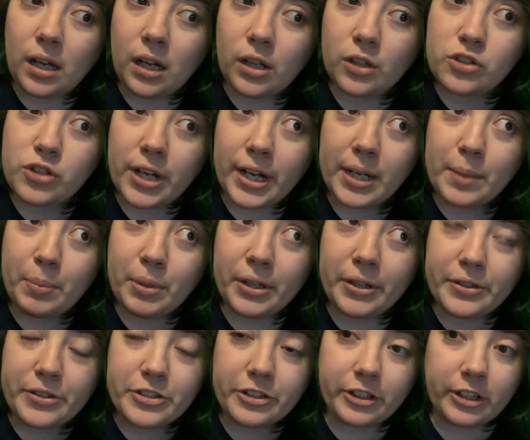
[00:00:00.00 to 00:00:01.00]
try to put
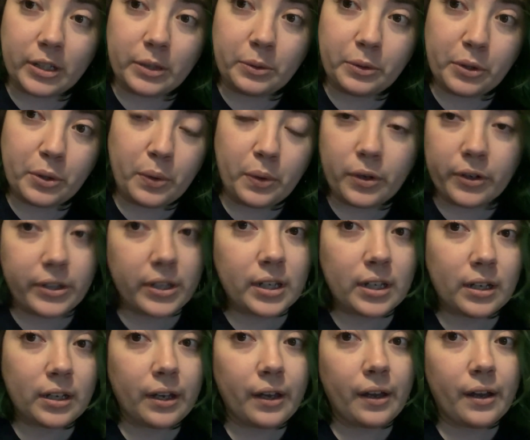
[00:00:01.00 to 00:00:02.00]
a screen
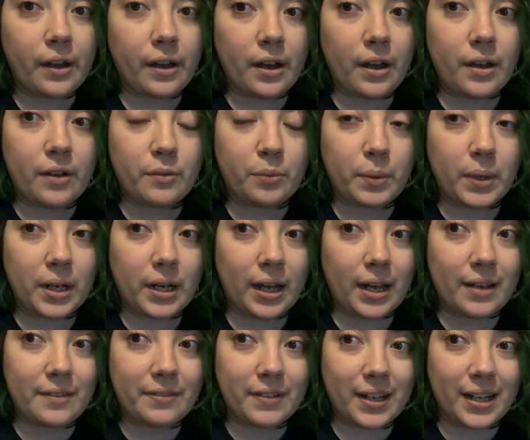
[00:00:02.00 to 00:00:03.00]
recording of what
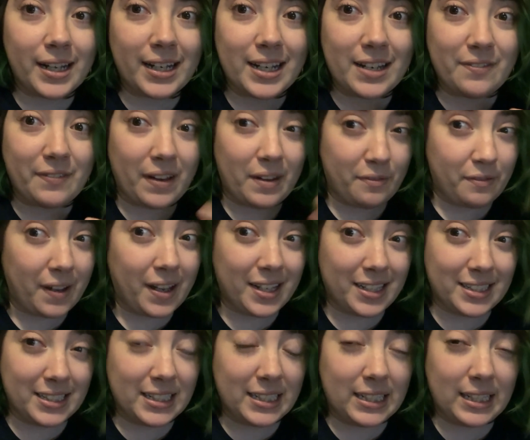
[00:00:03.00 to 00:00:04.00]
I find, if I
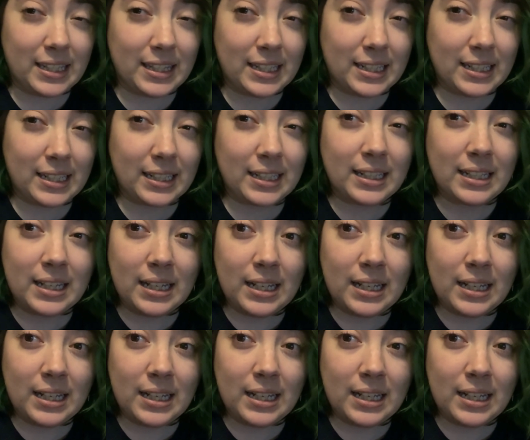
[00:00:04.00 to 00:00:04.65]
find anything.